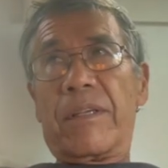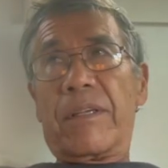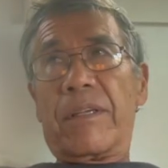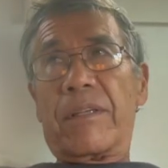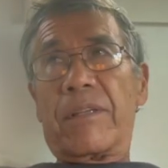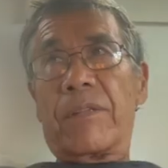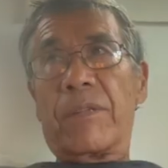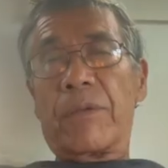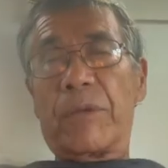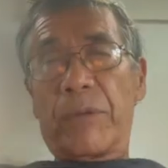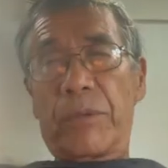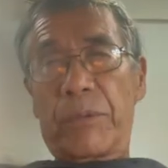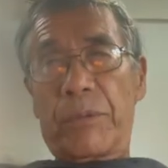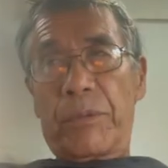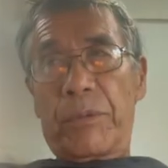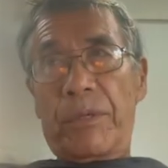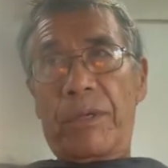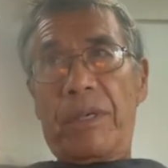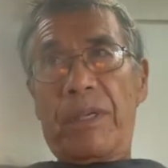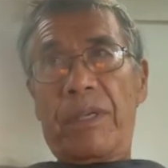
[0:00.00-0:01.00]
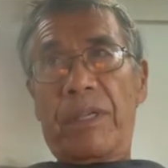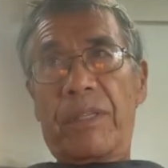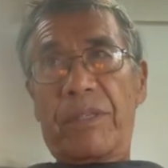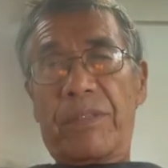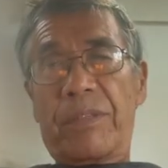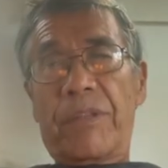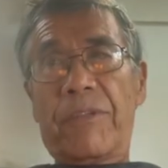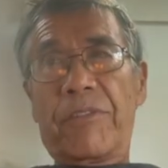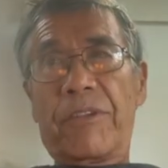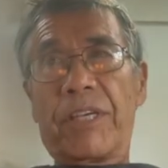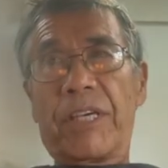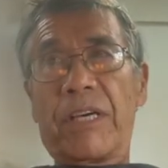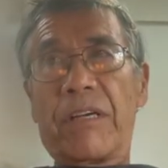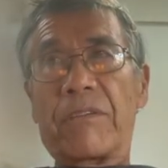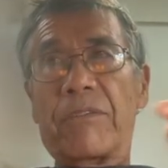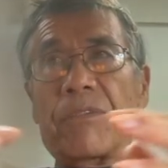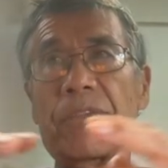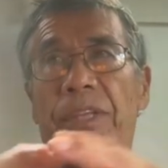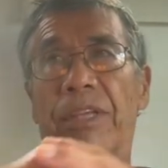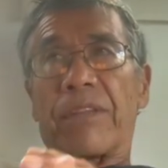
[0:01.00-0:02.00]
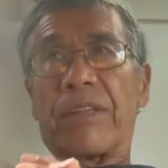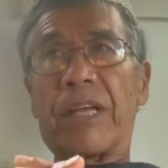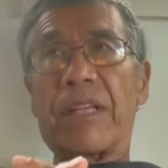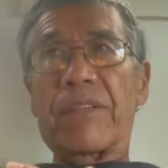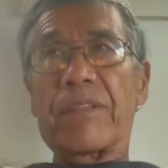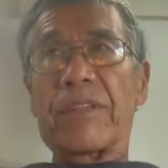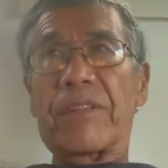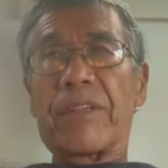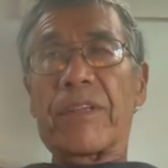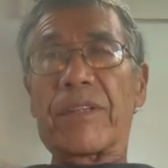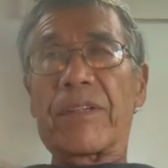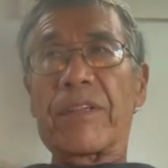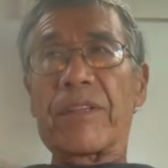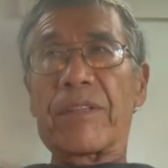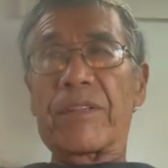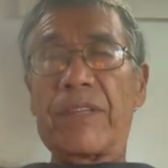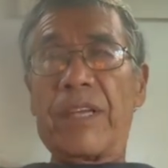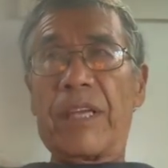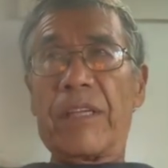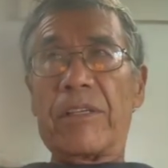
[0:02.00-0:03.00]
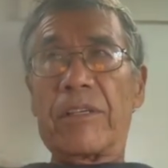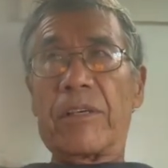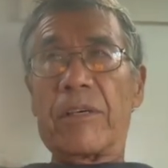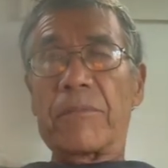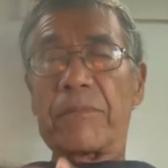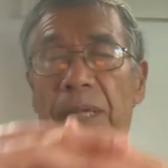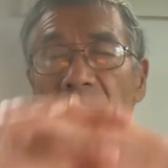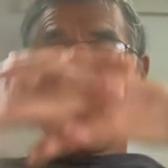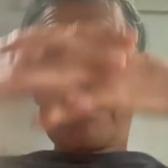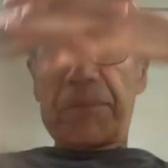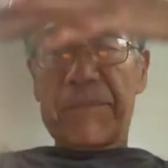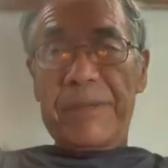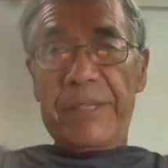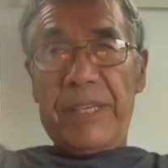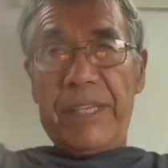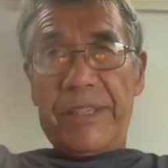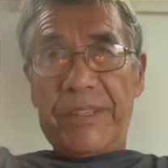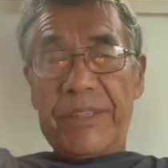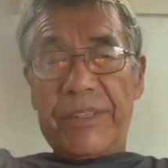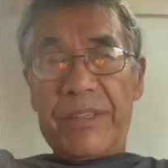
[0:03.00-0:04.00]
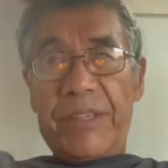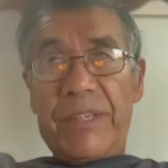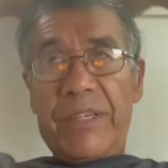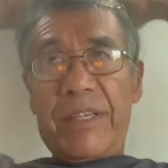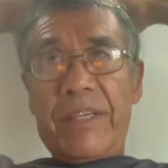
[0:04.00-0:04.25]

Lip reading: So it's difficult to say that's the state of happiness,